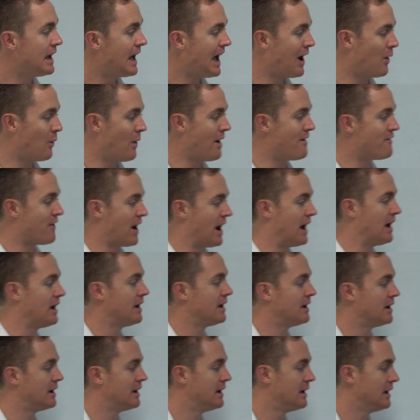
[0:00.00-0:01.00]
However,
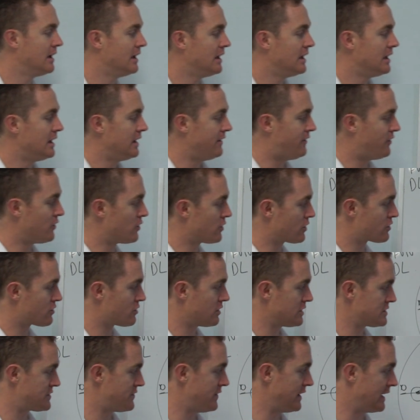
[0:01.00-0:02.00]
if you're a
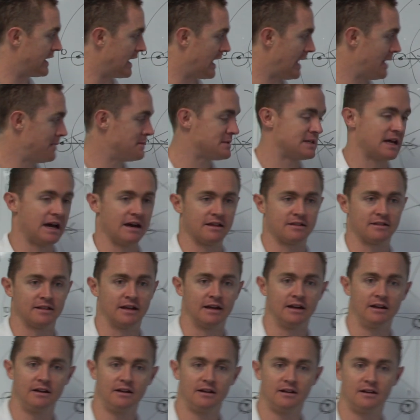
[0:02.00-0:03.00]
CrossFit Games
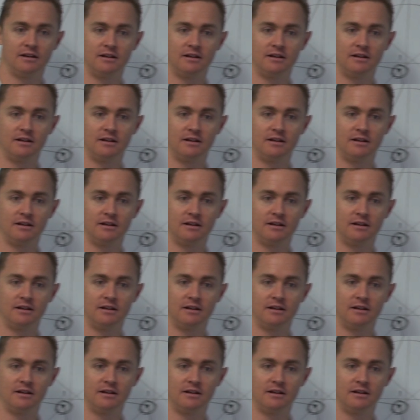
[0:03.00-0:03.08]
athlete,